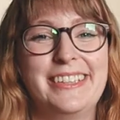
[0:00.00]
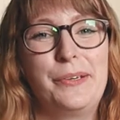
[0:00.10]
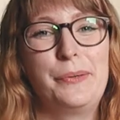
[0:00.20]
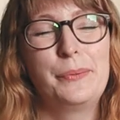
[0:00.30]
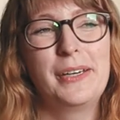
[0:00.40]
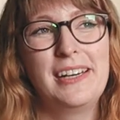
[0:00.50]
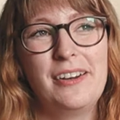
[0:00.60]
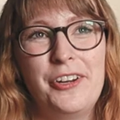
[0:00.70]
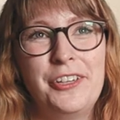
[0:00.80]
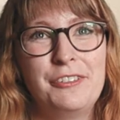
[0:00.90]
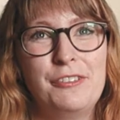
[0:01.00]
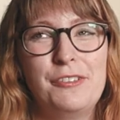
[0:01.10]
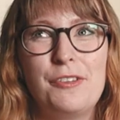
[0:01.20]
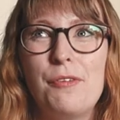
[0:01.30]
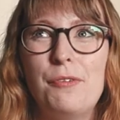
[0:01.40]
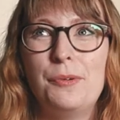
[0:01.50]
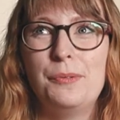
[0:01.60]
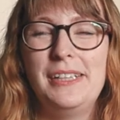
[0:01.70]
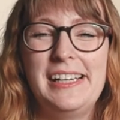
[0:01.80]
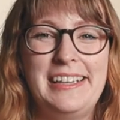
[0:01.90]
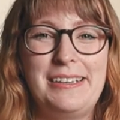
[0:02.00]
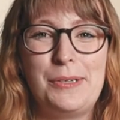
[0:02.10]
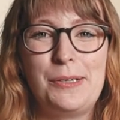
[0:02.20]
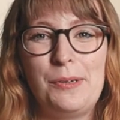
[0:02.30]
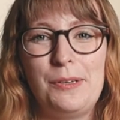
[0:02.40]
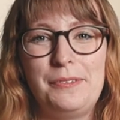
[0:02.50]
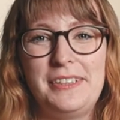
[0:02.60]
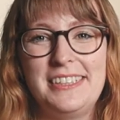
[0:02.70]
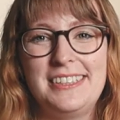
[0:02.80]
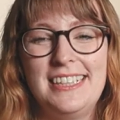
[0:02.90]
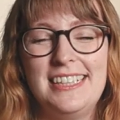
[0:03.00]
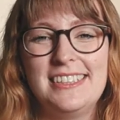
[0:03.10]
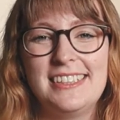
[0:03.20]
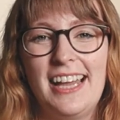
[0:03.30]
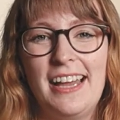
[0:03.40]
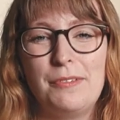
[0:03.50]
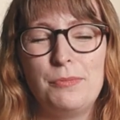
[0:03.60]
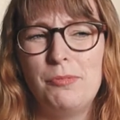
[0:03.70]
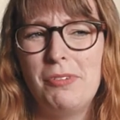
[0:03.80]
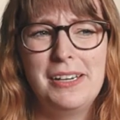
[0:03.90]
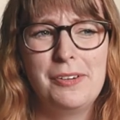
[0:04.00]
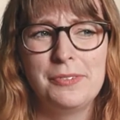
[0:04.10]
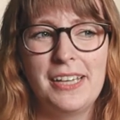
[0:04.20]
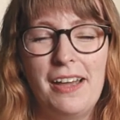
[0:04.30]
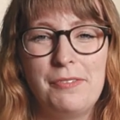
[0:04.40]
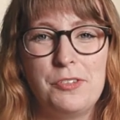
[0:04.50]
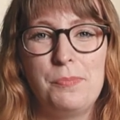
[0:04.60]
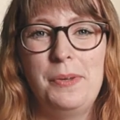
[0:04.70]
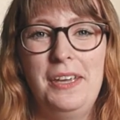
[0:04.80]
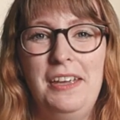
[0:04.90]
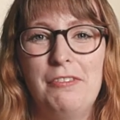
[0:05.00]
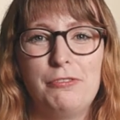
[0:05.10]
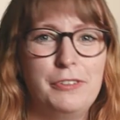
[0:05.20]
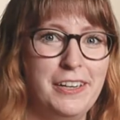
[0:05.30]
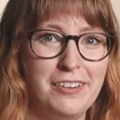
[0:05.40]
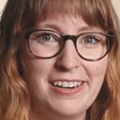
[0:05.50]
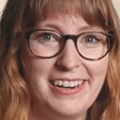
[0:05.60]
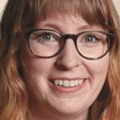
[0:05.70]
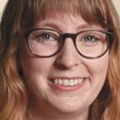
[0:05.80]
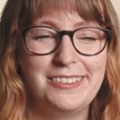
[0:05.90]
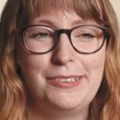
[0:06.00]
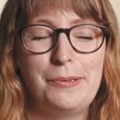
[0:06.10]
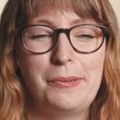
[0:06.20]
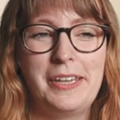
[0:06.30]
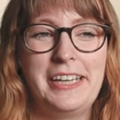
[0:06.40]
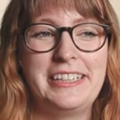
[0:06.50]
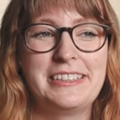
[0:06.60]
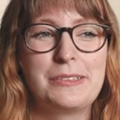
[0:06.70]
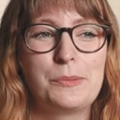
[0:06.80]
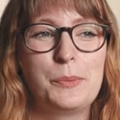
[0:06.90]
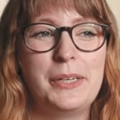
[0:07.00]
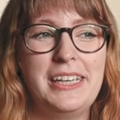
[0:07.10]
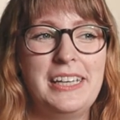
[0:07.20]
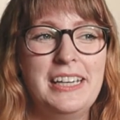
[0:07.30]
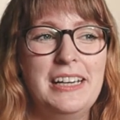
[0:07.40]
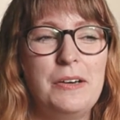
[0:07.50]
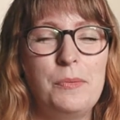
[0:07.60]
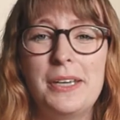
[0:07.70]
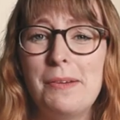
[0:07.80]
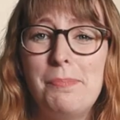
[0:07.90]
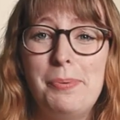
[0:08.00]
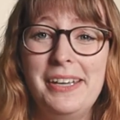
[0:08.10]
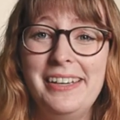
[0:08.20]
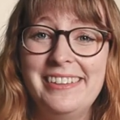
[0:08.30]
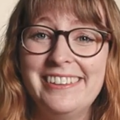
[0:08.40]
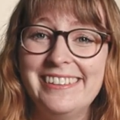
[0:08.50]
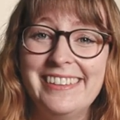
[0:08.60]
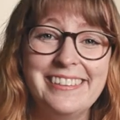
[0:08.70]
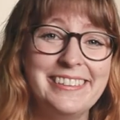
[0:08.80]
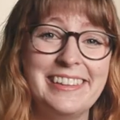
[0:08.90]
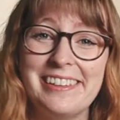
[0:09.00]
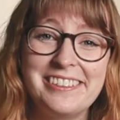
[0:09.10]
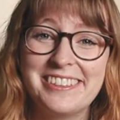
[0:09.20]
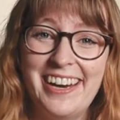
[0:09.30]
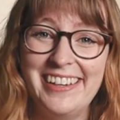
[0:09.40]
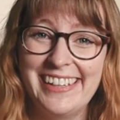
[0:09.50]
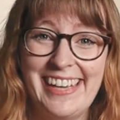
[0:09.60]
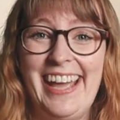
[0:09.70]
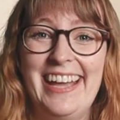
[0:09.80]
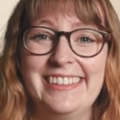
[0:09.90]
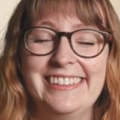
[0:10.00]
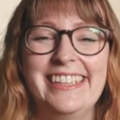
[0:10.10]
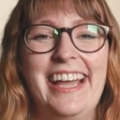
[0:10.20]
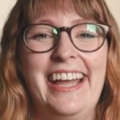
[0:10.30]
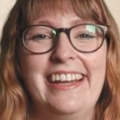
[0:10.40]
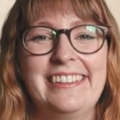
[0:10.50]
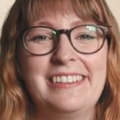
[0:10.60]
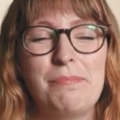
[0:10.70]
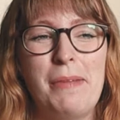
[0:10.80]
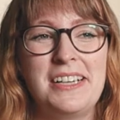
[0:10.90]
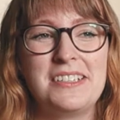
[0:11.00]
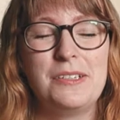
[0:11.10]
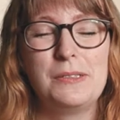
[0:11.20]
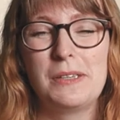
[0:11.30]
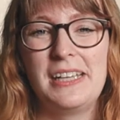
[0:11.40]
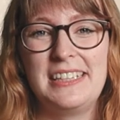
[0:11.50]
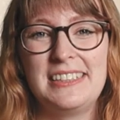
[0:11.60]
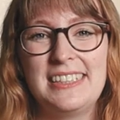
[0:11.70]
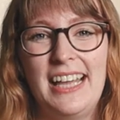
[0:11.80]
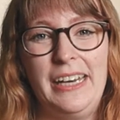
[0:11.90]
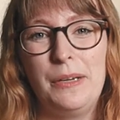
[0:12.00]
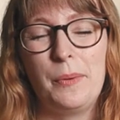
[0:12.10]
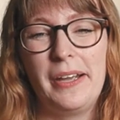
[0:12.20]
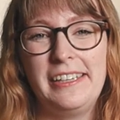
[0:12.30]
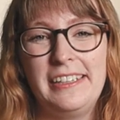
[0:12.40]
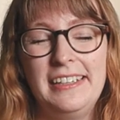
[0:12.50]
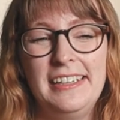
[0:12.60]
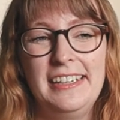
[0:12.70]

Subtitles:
So what I learned through dealing with all of this is that we really don't have to be fearless to do things. We can be little scaredy cats and manage to do things anyway.